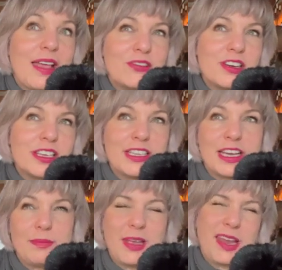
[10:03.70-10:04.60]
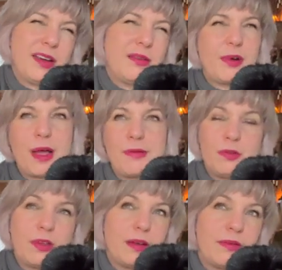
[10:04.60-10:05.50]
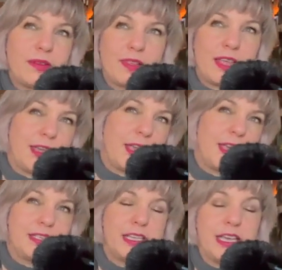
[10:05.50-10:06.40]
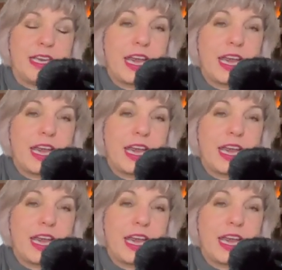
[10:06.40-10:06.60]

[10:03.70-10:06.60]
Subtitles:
started dyeing my hair probably when I was like 18,